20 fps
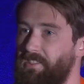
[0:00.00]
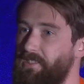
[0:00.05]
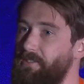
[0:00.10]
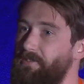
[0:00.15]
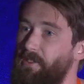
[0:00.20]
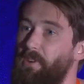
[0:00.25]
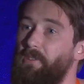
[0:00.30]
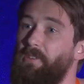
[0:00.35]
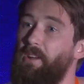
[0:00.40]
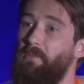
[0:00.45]
and a
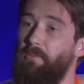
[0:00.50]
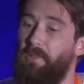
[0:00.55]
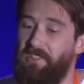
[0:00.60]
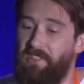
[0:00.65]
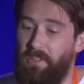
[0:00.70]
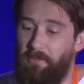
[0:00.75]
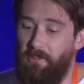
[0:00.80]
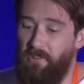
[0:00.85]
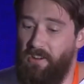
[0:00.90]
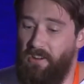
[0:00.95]
phone number
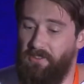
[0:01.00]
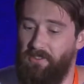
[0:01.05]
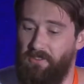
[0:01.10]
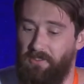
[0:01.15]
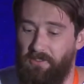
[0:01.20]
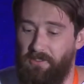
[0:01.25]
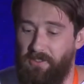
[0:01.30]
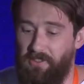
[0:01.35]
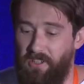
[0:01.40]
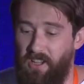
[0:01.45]
somewhere else on
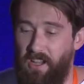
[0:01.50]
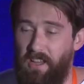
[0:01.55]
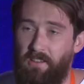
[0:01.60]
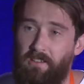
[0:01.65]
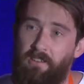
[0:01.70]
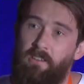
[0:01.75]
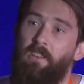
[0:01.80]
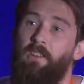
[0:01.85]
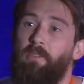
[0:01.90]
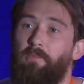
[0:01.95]
your
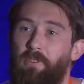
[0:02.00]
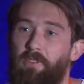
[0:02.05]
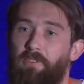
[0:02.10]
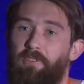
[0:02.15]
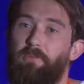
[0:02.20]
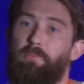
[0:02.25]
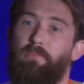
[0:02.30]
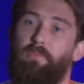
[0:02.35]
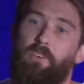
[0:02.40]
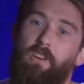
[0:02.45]
site, because
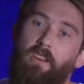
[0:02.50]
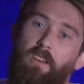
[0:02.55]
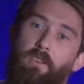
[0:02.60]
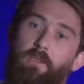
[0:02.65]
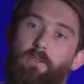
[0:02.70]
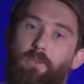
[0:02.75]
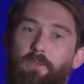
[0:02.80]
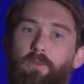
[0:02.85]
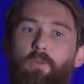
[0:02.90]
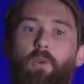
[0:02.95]
you're bringing
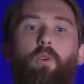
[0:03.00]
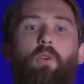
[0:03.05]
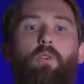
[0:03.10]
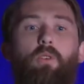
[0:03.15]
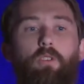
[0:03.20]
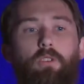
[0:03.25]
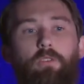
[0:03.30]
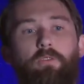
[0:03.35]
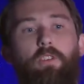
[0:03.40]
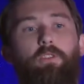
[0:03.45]
through
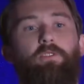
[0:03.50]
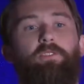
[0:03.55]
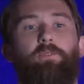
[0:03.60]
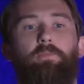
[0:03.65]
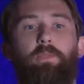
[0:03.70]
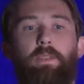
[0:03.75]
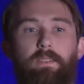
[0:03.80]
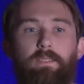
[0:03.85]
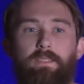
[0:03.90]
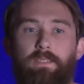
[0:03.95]
all of those
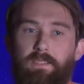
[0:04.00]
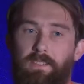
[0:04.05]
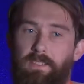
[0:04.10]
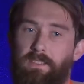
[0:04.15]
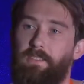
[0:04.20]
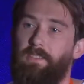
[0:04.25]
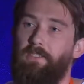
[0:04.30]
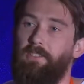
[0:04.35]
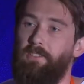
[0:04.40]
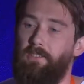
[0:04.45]

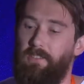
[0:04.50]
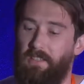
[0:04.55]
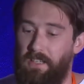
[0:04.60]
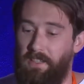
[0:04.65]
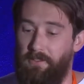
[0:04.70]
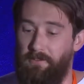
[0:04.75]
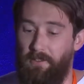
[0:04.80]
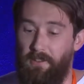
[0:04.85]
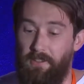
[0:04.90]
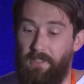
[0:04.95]
dependencies that you
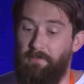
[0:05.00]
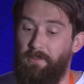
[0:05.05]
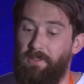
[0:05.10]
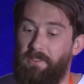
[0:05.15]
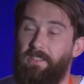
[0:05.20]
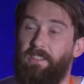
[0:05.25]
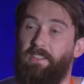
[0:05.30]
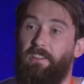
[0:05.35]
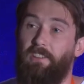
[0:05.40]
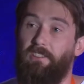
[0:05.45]
need for this
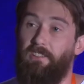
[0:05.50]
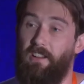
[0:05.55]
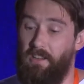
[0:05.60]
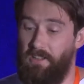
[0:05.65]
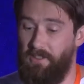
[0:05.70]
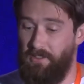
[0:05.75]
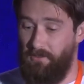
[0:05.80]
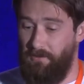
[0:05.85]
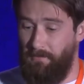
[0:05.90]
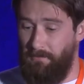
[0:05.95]
particular
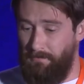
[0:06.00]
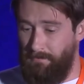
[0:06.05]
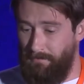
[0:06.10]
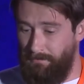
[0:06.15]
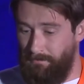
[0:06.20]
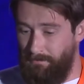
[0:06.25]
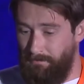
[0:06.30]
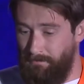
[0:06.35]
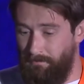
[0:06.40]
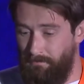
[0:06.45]
action.
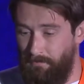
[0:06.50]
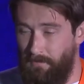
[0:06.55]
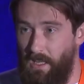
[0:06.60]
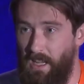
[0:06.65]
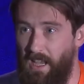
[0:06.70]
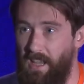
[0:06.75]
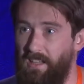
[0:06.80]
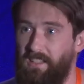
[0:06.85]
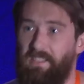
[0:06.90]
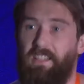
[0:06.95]

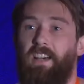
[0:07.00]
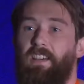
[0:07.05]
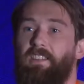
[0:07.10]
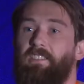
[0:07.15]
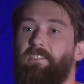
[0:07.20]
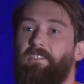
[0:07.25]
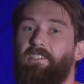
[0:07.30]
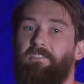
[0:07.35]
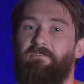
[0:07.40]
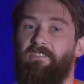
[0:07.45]
And it's
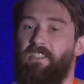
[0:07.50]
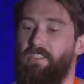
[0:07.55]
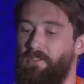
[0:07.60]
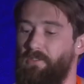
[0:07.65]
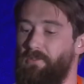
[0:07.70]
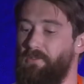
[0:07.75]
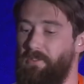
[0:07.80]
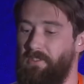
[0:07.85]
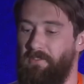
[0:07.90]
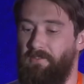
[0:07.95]
harder to
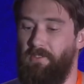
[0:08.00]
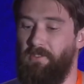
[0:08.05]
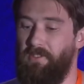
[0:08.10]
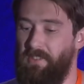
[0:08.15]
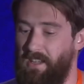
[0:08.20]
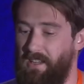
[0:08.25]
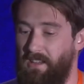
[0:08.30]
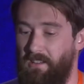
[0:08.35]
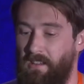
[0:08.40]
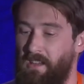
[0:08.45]
reuse if you
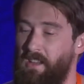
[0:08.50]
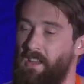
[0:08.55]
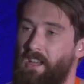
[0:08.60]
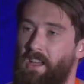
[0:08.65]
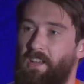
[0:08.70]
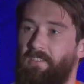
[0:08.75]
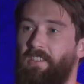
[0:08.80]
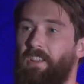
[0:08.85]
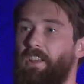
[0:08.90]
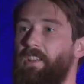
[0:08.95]
say,
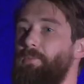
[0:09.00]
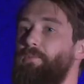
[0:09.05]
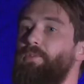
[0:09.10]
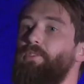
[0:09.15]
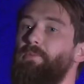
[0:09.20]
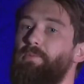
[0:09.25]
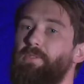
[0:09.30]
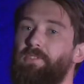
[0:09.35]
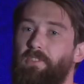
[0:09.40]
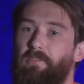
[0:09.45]
have another
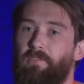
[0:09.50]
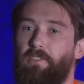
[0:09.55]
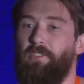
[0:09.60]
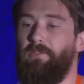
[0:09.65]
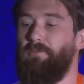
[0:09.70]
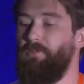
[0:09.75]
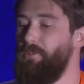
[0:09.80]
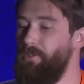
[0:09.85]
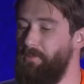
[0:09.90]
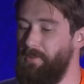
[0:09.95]
purpose of this
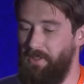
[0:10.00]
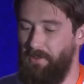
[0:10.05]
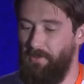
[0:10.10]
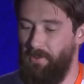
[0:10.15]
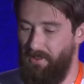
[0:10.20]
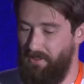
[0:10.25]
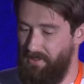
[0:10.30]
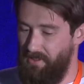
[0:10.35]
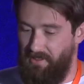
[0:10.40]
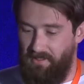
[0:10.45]
form and you
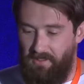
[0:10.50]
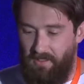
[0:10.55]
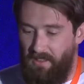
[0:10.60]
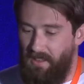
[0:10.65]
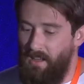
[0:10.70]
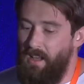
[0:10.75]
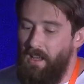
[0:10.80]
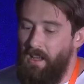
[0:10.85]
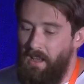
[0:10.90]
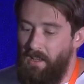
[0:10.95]
want to just,
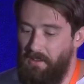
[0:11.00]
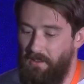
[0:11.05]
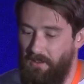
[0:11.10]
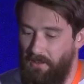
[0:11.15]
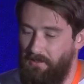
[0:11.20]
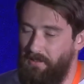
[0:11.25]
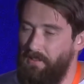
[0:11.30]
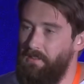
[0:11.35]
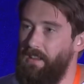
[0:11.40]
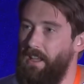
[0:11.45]

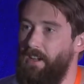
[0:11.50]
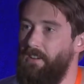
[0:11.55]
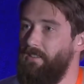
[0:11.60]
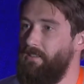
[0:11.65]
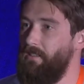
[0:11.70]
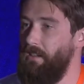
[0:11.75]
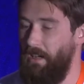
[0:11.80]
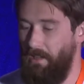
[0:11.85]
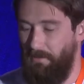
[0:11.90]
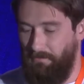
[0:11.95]

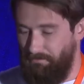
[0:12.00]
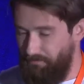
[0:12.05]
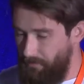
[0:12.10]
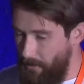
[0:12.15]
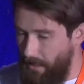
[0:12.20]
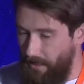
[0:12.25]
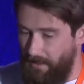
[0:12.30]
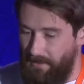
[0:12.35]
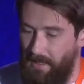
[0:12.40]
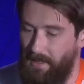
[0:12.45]

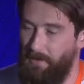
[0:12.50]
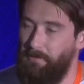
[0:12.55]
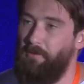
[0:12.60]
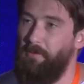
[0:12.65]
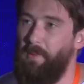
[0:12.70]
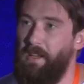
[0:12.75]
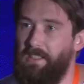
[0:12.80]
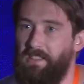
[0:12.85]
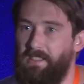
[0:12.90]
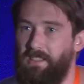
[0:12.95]
collect that
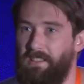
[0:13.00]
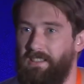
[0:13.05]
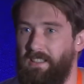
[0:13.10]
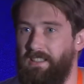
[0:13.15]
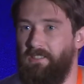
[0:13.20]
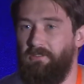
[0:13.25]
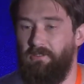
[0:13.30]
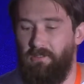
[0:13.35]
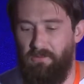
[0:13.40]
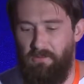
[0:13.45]
information
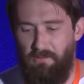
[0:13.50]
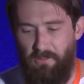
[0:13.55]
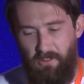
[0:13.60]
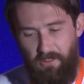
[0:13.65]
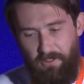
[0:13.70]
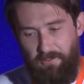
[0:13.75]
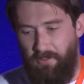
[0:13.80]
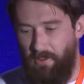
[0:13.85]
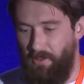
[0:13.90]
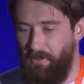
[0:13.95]
again,
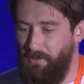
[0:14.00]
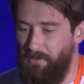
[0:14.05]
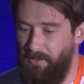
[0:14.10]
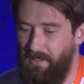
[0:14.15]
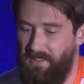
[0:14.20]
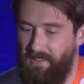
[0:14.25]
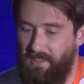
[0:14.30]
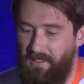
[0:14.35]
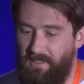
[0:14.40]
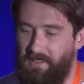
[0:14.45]
or you've got all
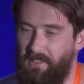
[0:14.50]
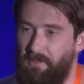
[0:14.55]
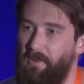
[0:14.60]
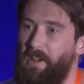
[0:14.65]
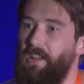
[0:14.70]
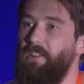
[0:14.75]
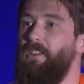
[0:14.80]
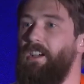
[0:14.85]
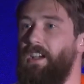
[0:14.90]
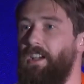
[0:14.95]
these things you
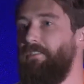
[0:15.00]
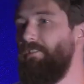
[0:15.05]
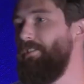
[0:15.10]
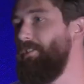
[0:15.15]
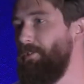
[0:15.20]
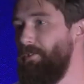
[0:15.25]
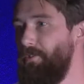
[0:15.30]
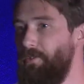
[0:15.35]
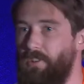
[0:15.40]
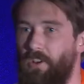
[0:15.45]
might not have in
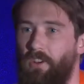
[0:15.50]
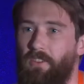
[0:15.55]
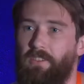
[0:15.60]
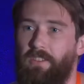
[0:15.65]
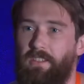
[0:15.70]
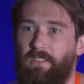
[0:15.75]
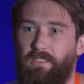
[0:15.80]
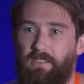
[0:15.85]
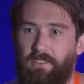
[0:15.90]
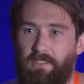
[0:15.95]
your new
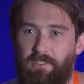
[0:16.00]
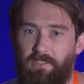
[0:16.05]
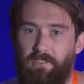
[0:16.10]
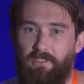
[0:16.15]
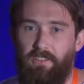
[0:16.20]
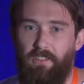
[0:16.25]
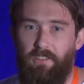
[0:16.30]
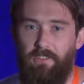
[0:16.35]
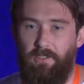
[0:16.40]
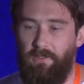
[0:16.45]
context that
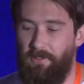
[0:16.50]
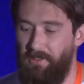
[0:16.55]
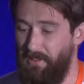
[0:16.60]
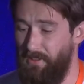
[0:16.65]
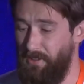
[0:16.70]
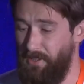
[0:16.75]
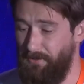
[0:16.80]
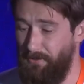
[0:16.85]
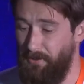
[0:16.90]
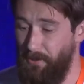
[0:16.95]
you're using
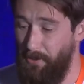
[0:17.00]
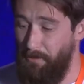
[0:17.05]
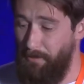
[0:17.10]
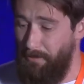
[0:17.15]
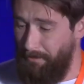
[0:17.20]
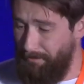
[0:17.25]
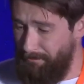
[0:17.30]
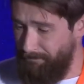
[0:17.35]
this form.